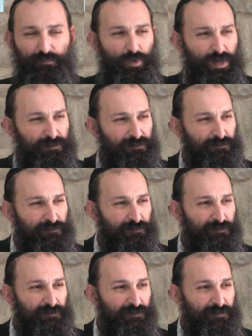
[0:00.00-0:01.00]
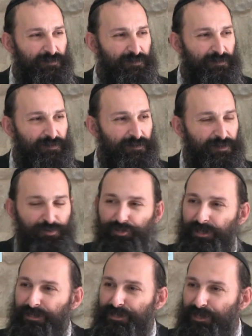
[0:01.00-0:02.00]
What?
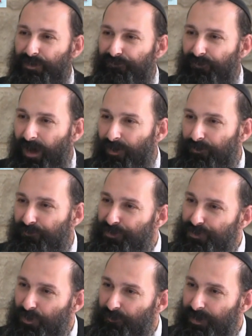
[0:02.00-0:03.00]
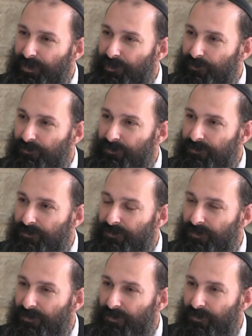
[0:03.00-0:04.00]
You didn't see your father for so many years.
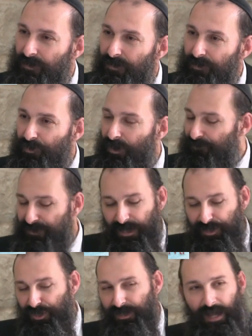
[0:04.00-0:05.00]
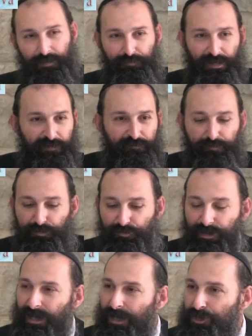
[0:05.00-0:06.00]
You have such an unbelievable
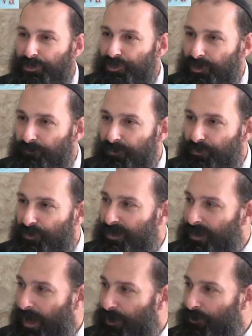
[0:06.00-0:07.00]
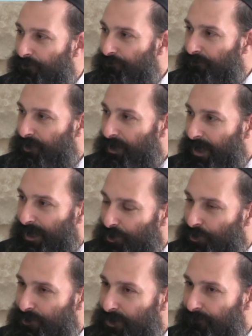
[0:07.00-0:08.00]
relationship between Yaakov and
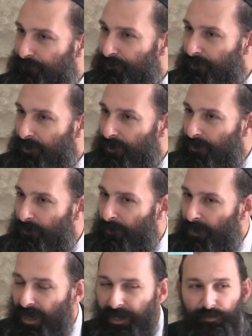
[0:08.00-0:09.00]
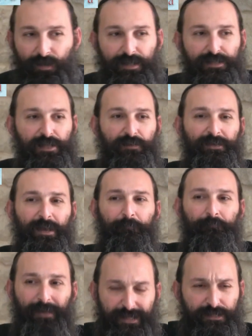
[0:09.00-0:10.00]
Yosef. And you want to tell me a
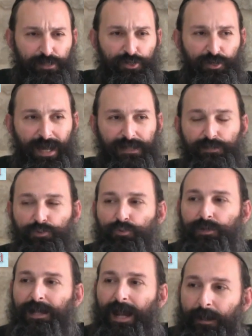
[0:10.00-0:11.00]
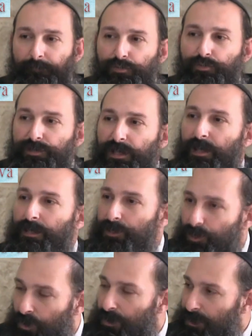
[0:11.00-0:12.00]
messenger has to come to tell
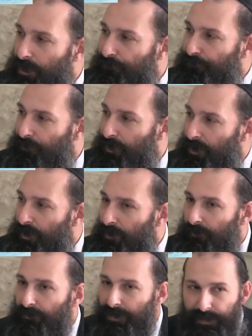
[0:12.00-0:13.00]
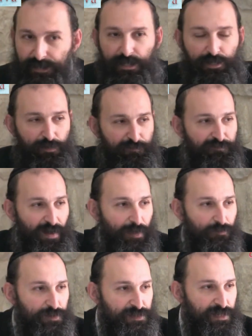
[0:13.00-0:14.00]
Yosef, listen, your
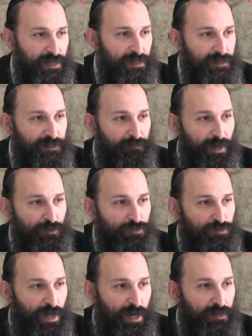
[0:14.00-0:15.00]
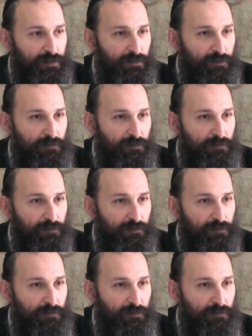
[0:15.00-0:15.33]
father is sick and he's about to die?